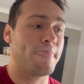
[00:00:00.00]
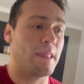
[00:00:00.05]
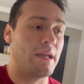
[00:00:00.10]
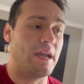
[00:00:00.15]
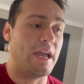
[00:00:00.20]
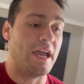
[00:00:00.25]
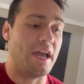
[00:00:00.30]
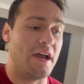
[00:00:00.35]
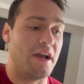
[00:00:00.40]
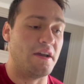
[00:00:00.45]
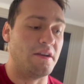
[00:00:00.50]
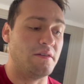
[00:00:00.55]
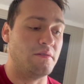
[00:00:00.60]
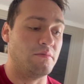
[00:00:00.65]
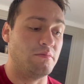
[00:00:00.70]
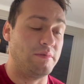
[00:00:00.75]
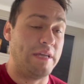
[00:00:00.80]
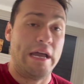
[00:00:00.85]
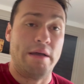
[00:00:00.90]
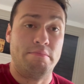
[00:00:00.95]
And
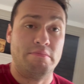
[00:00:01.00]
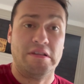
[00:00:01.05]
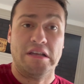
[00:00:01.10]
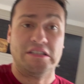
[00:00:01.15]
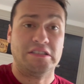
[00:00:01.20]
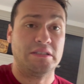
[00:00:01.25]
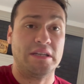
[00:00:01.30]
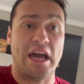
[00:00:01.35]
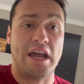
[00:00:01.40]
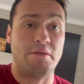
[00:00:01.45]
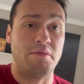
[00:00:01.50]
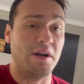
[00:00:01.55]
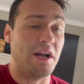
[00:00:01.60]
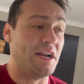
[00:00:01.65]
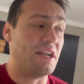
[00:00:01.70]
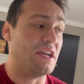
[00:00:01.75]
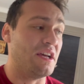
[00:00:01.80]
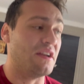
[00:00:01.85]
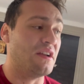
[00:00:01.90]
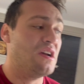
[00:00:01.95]
yeah, that's kind of what I
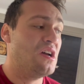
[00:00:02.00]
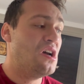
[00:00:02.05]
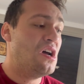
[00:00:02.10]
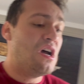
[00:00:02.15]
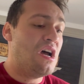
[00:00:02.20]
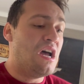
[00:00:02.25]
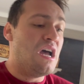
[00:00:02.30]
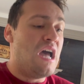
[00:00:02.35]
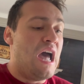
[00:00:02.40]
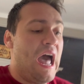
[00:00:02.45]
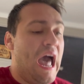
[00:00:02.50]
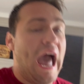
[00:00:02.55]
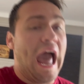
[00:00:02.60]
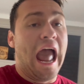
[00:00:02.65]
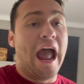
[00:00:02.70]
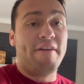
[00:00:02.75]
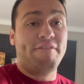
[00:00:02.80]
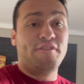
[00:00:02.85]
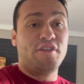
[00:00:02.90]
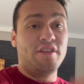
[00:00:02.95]
did.
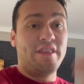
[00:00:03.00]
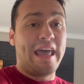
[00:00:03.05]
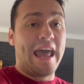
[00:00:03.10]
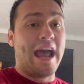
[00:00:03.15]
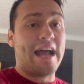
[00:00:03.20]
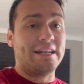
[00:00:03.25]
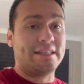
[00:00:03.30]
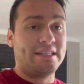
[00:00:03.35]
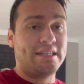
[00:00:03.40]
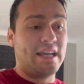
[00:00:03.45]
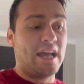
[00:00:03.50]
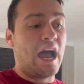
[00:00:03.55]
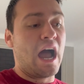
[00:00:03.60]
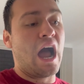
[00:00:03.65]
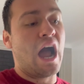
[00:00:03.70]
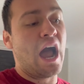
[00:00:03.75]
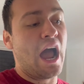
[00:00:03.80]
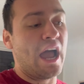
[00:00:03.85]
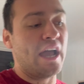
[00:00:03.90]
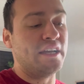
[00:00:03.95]
After that,
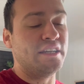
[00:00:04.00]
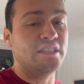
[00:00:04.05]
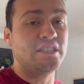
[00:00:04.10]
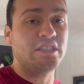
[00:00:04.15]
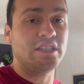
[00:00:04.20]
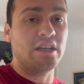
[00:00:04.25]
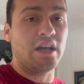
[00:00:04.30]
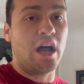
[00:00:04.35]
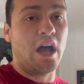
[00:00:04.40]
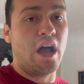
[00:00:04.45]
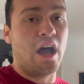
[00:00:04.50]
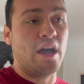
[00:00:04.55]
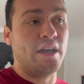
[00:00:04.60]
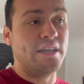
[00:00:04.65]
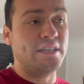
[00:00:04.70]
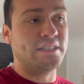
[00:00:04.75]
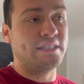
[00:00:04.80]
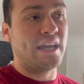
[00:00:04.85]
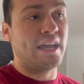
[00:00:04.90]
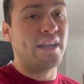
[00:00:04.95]

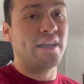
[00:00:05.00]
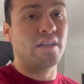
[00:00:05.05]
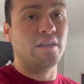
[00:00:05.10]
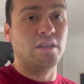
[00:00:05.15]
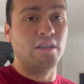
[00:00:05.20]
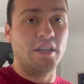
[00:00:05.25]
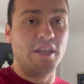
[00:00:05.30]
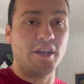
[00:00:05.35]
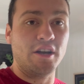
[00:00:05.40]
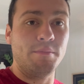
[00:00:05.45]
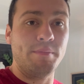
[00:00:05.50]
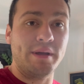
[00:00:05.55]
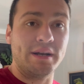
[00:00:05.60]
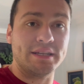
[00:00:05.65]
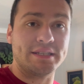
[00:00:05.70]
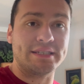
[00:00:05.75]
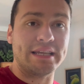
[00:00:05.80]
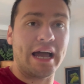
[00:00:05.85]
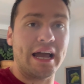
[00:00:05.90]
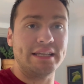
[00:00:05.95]
he's getting a little bit of
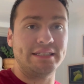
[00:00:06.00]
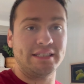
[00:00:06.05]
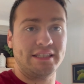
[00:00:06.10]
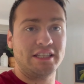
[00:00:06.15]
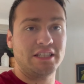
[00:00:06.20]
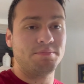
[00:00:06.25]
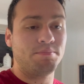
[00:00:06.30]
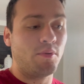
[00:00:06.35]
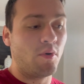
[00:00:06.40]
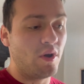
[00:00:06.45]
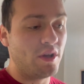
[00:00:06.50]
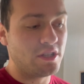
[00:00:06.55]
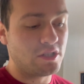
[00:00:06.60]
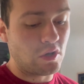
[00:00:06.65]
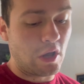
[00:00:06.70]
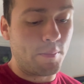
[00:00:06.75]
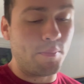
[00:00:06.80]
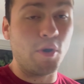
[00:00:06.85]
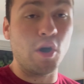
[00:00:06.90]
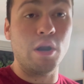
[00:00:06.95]
size at this point, so
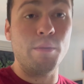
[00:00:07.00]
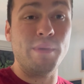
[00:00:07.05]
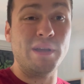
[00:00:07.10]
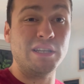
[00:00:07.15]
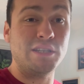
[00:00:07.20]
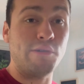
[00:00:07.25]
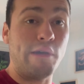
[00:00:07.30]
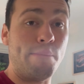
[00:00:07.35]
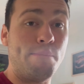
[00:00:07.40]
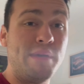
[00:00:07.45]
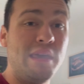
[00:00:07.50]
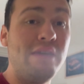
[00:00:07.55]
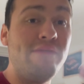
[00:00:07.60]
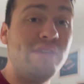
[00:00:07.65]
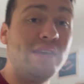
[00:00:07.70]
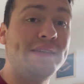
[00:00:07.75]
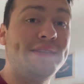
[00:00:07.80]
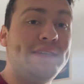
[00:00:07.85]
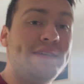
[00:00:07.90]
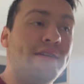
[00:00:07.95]
I put him into a
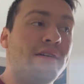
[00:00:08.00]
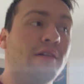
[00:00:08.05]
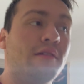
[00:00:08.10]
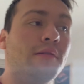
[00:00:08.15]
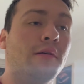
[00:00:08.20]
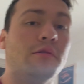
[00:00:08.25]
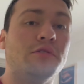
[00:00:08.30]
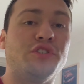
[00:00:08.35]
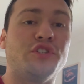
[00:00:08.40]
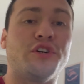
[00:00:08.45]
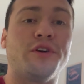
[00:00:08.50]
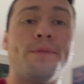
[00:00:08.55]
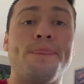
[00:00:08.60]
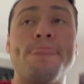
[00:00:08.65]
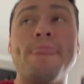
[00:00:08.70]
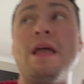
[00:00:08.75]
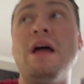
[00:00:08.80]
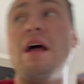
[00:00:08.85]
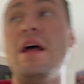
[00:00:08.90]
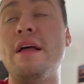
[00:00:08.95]
PVC enclosure,
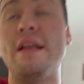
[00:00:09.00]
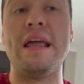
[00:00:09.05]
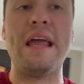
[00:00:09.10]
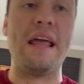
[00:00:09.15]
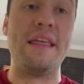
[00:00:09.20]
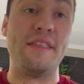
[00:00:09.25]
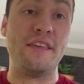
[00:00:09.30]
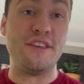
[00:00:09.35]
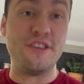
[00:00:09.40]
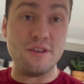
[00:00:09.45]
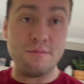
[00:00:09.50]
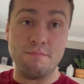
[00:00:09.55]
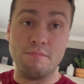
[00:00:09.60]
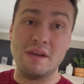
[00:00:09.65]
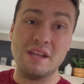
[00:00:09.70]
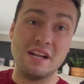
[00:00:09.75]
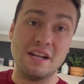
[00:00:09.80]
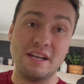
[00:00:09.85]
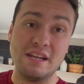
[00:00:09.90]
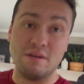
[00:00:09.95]
and the
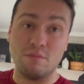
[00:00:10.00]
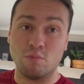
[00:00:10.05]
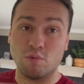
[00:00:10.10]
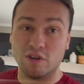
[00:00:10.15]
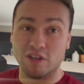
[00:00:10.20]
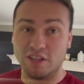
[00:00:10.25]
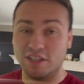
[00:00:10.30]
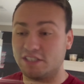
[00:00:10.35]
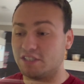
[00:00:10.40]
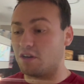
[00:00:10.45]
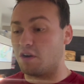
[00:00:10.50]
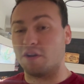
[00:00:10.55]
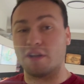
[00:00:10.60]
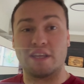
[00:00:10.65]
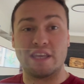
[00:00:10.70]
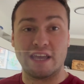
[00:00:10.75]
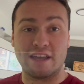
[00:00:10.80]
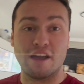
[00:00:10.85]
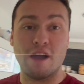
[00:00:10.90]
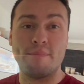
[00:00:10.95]
humidity really started to
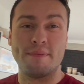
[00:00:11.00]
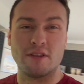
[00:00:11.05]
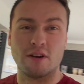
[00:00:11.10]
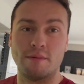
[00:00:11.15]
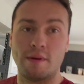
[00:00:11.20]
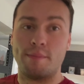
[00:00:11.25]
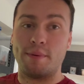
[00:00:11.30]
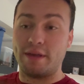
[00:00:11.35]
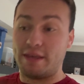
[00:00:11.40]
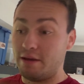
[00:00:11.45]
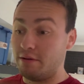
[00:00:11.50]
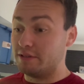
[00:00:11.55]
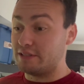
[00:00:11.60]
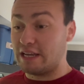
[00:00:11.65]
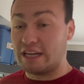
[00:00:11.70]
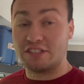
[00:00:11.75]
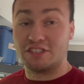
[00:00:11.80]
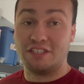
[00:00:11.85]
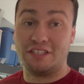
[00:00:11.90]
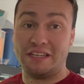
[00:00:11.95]
kick up a little bit, but he was
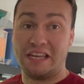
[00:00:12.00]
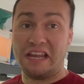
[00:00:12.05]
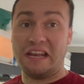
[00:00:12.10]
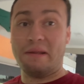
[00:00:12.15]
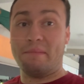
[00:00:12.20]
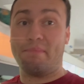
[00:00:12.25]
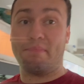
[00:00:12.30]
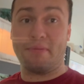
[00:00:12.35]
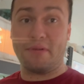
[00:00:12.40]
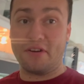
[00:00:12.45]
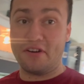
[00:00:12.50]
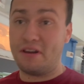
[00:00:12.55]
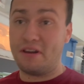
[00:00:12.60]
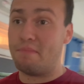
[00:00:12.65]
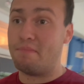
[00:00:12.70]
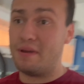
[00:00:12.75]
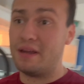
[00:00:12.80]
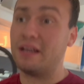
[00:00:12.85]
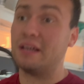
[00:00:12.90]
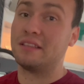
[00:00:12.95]
actually getting pretty
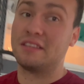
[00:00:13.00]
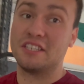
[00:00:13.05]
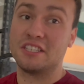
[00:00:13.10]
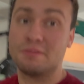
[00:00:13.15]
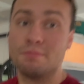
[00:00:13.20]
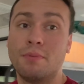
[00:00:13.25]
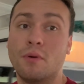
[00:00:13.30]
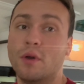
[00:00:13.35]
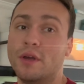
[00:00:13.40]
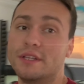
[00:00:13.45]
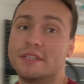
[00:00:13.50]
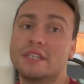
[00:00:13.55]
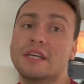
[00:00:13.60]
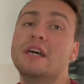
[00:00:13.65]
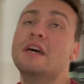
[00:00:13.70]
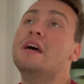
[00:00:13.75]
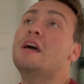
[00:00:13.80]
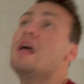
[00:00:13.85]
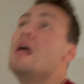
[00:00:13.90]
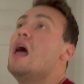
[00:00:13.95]
big at this point.
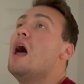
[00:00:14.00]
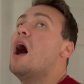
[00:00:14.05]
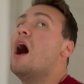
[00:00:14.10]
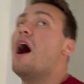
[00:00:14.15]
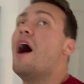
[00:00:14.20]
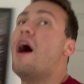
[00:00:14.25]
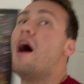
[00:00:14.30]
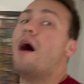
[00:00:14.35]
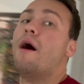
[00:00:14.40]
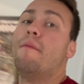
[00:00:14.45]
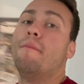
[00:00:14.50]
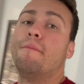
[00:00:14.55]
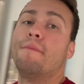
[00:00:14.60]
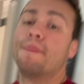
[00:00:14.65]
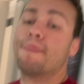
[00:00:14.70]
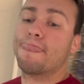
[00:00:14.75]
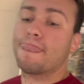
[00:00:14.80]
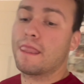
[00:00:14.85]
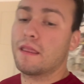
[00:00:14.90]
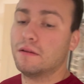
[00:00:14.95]

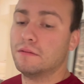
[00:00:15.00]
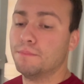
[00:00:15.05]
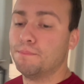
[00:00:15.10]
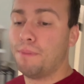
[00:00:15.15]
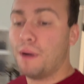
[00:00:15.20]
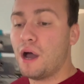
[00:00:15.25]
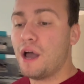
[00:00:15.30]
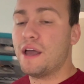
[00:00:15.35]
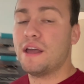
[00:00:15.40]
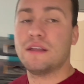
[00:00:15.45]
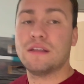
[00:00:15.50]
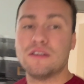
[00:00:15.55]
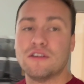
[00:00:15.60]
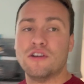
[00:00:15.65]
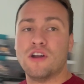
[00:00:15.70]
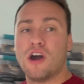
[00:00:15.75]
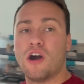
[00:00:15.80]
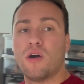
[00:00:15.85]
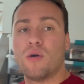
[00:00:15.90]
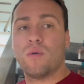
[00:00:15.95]
But you
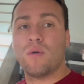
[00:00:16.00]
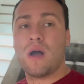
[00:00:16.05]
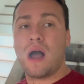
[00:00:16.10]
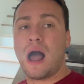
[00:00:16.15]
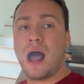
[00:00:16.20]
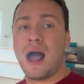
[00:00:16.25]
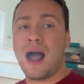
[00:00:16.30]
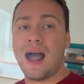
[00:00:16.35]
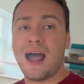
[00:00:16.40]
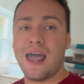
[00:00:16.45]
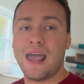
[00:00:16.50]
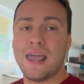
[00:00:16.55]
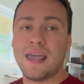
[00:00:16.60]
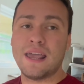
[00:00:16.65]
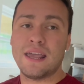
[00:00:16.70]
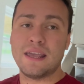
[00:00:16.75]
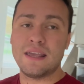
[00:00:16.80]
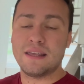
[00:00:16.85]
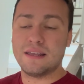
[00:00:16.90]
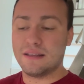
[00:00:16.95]
know,
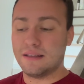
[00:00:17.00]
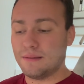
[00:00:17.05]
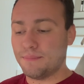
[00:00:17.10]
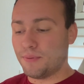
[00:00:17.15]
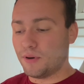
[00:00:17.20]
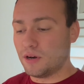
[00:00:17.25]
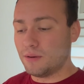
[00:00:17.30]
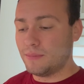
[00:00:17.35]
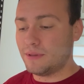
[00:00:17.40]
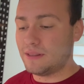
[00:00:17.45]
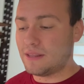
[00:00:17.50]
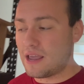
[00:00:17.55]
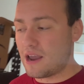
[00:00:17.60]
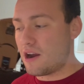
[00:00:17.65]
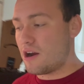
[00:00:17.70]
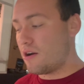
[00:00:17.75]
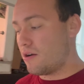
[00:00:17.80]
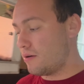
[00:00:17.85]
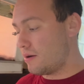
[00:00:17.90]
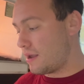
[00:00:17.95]
I put him in
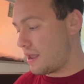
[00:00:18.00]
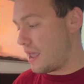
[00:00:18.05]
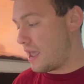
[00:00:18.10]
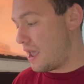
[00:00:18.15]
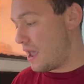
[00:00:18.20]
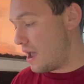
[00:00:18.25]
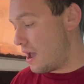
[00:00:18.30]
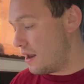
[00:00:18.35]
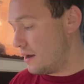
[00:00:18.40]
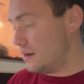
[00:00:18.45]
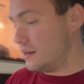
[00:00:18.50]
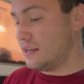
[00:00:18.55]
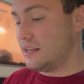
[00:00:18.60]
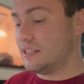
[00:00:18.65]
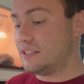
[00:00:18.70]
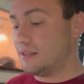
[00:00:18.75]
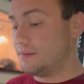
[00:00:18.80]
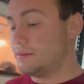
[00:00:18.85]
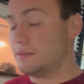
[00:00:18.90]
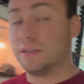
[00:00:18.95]
there, and
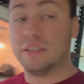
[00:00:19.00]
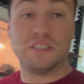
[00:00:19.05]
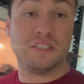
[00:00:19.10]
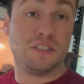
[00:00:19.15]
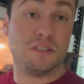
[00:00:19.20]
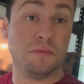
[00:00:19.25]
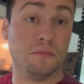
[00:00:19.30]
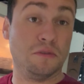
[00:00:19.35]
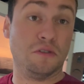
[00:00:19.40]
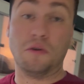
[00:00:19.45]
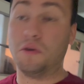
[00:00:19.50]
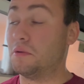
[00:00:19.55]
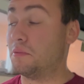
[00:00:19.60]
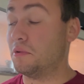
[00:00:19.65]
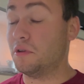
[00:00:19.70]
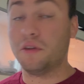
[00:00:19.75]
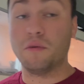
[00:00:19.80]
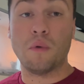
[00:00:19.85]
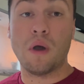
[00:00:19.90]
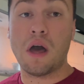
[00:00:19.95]
he's doing
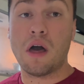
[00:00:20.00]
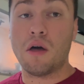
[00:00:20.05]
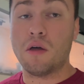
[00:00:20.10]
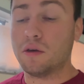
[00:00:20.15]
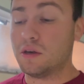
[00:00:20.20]
really well.